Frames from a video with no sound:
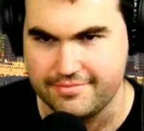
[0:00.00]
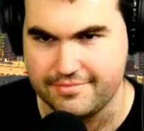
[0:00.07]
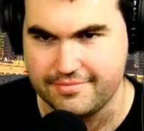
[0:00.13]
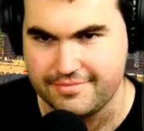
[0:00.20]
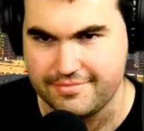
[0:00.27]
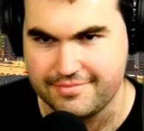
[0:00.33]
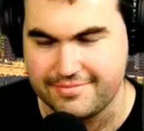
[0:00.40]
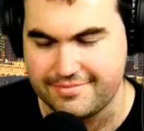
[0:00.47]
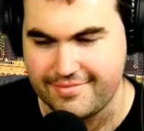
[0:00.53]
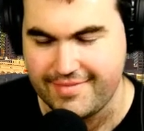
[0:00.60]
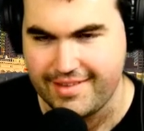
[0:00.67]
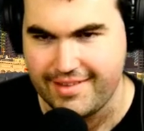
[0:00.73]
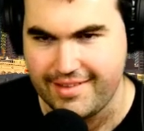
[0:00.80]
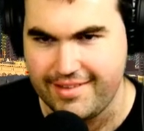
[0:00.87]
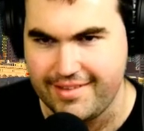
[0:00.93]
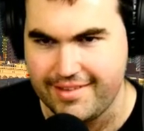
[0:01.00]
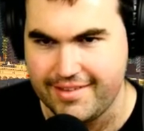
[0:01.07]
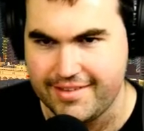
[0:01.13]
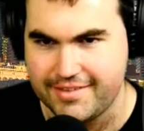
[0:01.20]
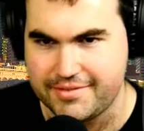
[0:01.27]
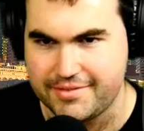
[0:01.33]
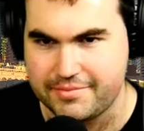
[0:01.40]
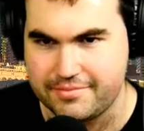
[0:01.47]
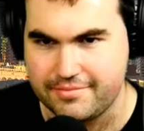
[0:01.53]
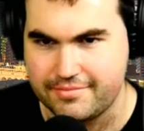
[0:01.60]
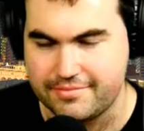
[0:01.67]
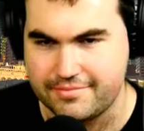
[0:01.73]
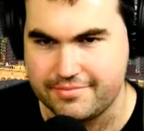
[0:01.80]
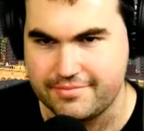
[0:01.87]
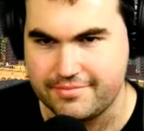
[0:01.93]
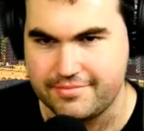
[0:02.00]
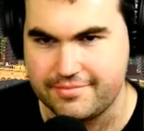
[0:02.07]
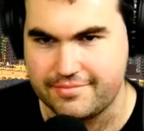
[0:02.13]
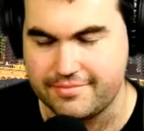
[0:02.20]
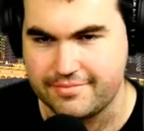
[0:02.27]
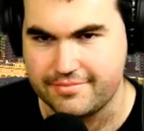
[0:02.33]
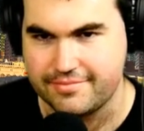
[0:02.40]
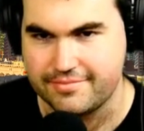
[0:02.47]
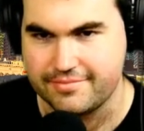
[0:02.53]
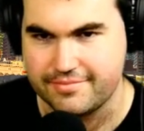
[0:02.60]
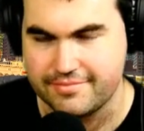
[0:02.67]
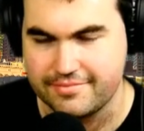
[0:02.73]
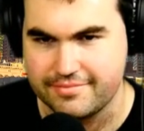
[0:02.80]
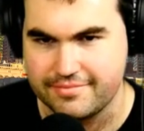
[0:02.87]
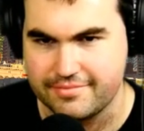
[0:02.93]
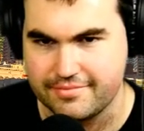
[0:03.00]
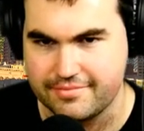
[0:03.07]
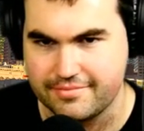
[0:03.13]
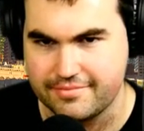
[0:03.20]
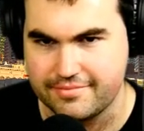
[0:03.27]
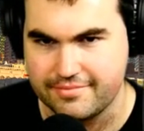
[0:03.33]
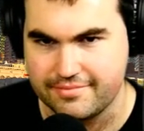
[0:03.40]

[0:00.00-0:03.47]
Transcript: The person shown says nothing.